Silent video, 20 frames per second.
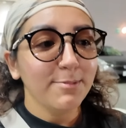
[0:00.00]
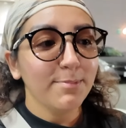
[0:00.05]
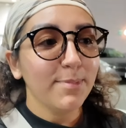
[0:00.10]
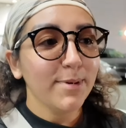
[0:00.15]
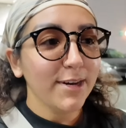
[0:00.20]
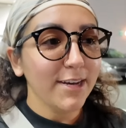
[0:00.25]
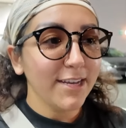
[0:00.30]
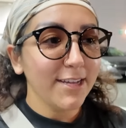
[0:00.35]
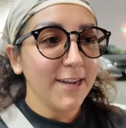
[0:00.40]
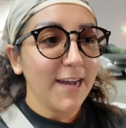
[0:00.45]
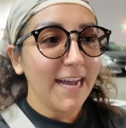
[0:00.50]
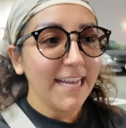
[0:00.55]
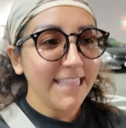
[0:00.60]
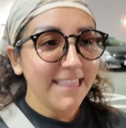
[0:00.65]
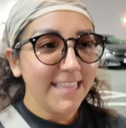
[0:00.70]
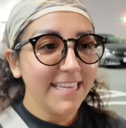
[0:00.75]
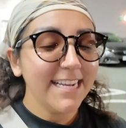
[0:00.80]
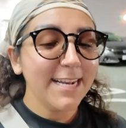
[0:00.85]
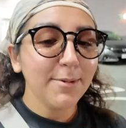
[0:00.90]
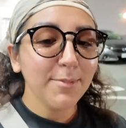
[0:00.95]
But I
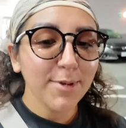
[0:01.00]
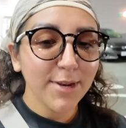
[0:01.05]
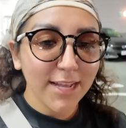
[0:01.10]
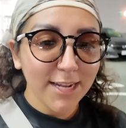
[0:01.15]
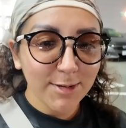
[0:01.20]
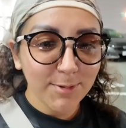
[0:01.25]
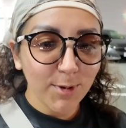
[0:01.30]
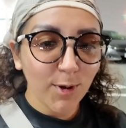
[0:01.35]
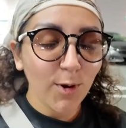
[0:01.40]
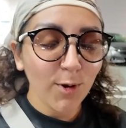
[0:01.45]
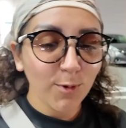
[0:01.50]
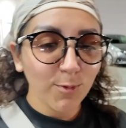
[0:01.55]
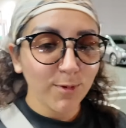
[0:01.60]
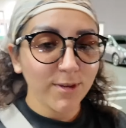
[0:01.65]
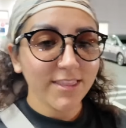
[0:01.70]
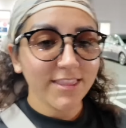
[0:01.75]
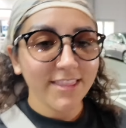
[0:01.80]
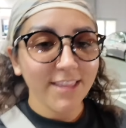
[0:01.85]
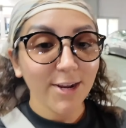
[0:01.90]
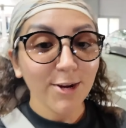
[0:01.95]
think I'm gonna end up going
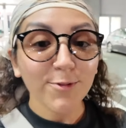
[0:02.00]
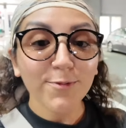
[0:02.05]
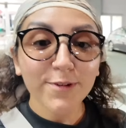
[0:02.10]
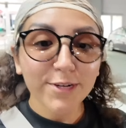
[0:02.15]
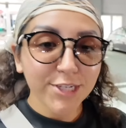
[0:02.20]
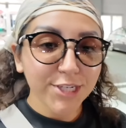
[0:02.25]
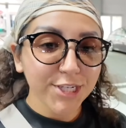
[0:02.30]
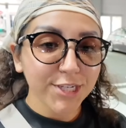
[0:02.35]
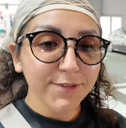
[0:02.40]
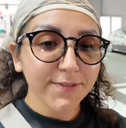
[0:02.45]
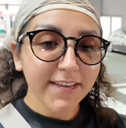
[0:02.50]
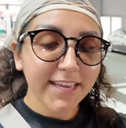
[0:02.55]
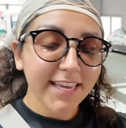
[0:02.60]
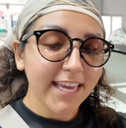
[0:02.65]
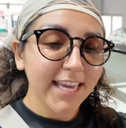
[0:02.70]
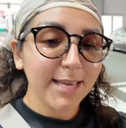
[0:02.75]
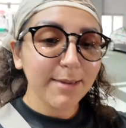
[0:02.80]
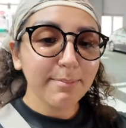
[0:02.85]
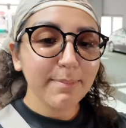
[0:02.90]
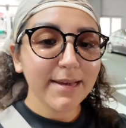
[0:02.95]
with their version of a
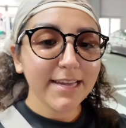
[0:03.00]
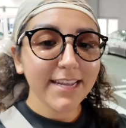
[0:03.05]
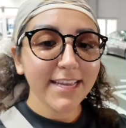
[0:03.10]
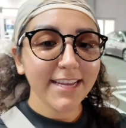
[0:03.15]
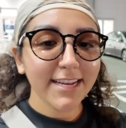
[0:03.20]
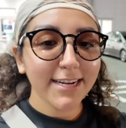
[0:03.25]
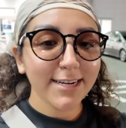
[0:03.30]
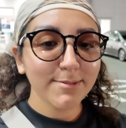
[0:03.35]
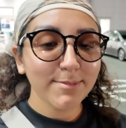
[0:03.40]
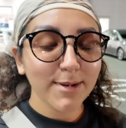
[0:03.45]
king bed here,